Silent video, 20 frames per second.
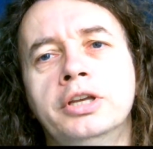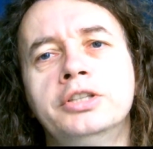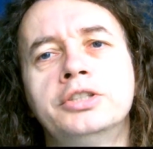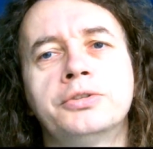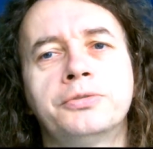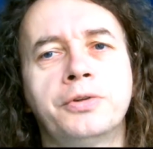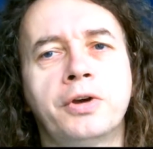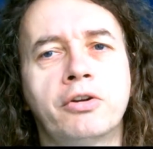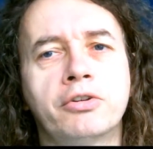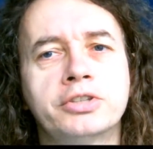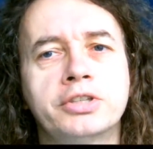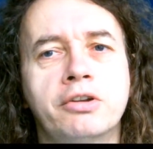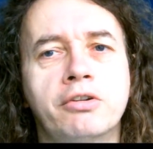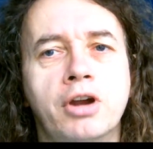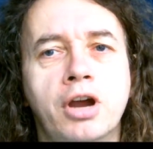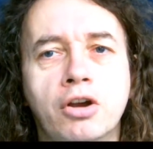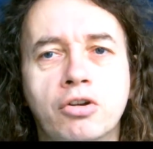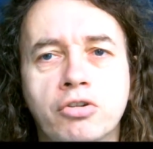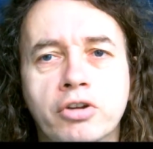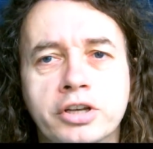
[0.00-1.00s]
insofar as there
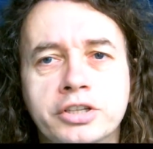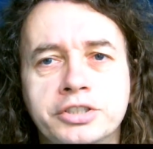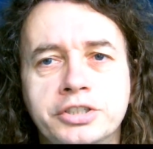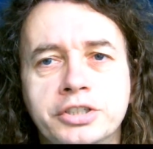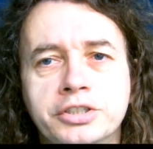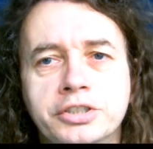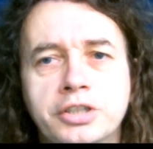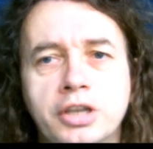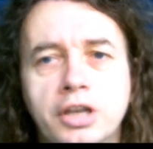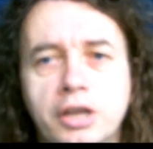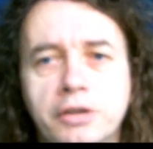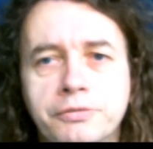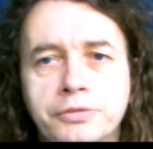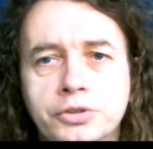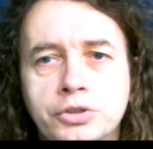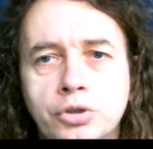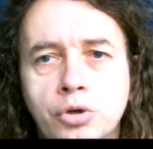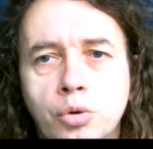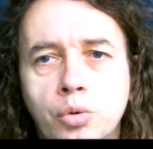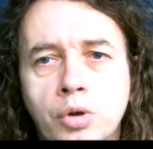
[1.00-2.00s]
are crises in life
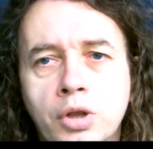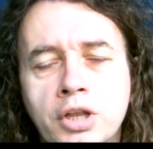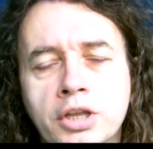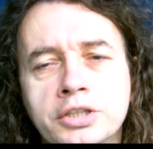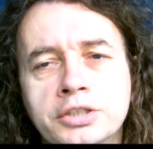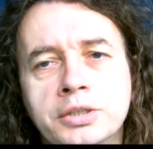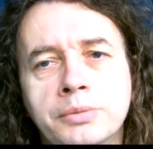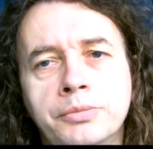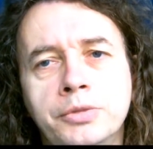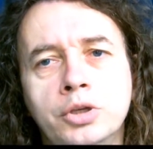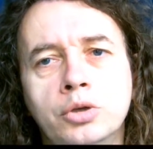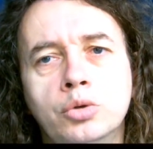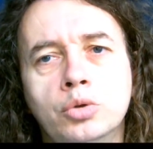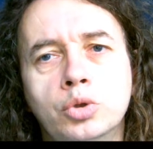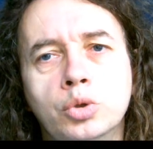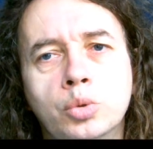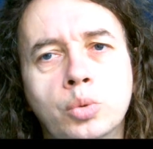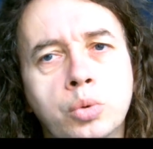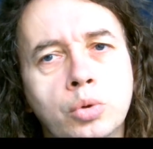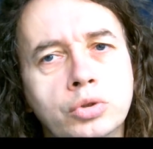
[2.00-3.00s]
at all, something
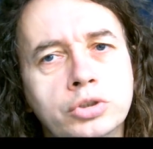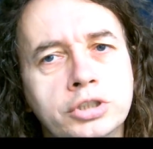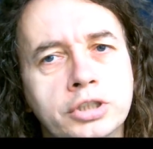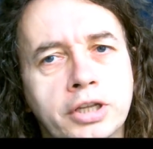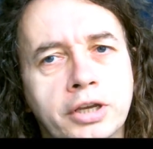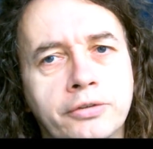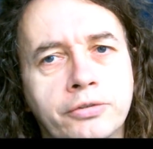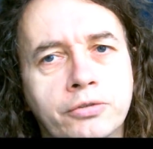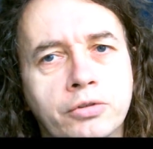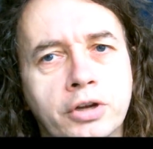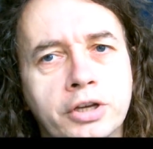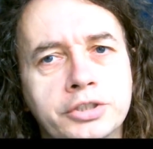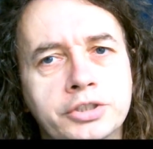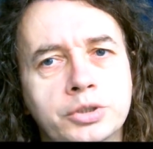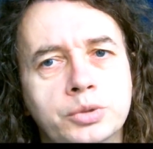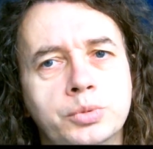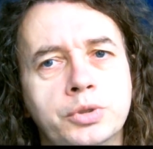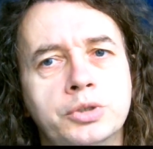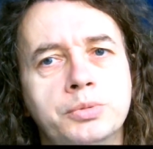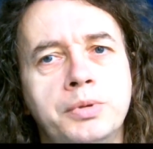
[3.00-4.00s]
called the quarter life
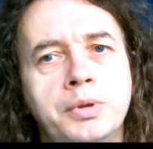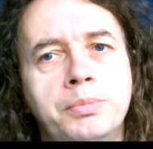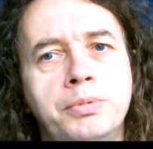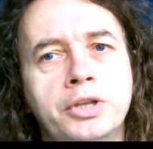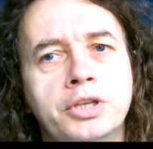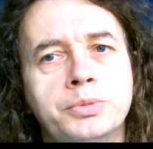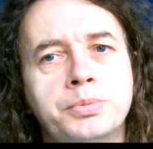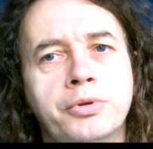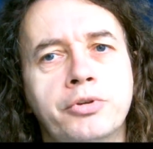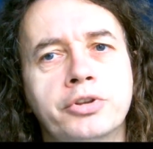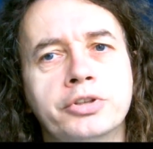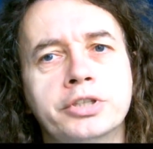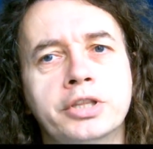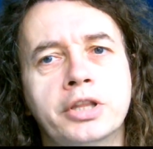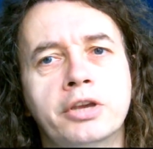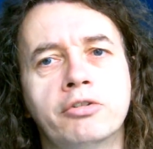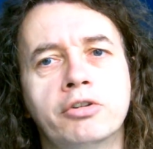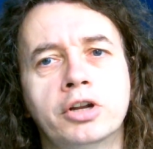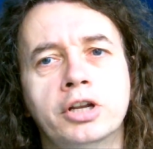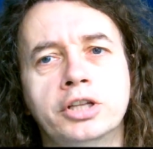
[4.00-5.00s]
crisis, which people experience in
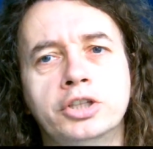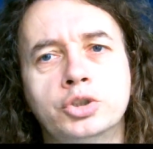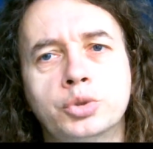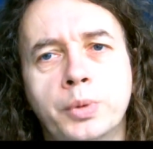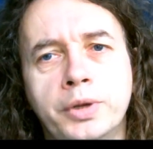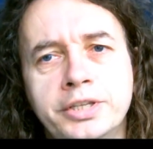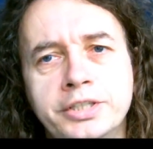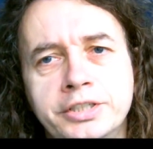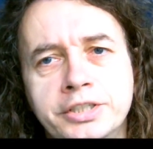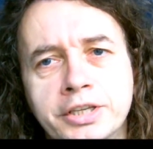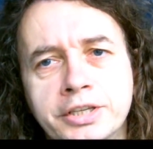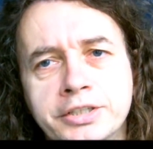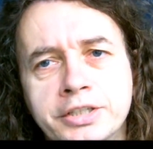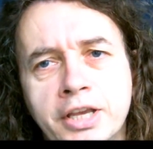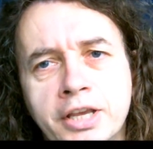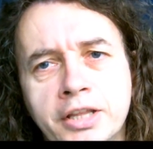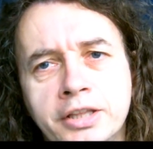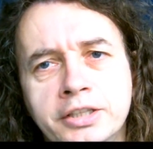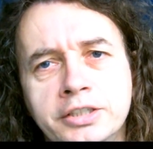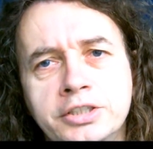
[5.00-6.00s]
their early 20s.
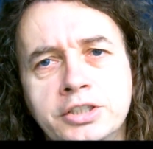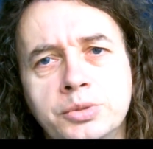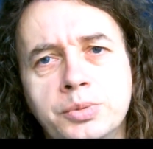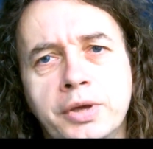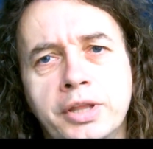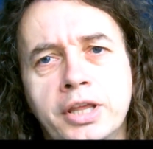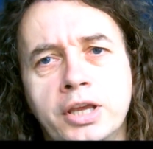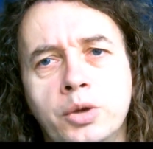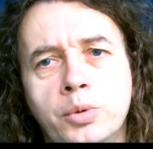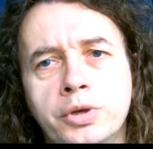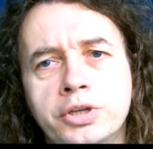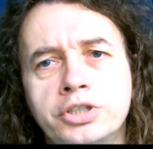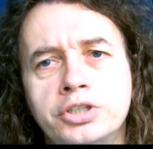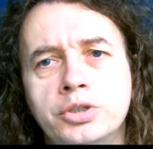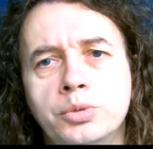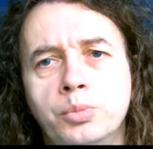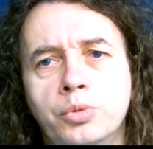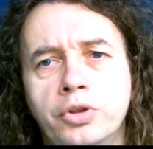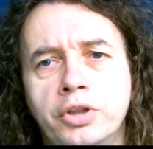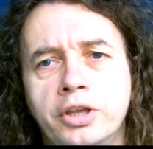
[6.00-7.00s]
This is where they
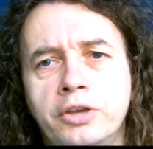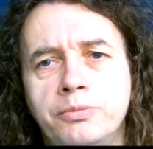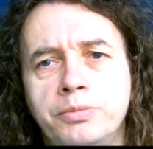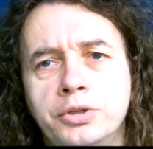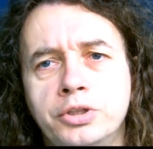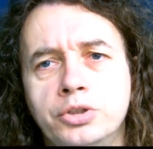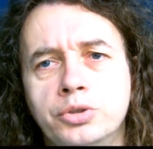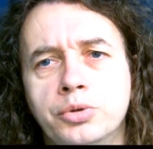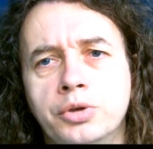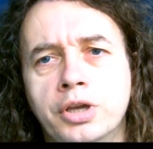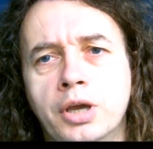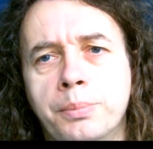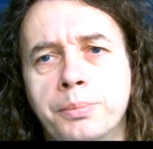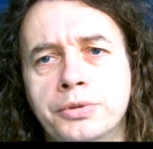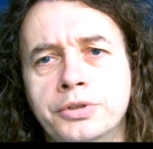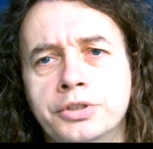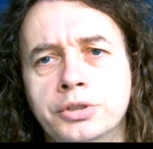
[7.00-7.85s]
question what they've been doing up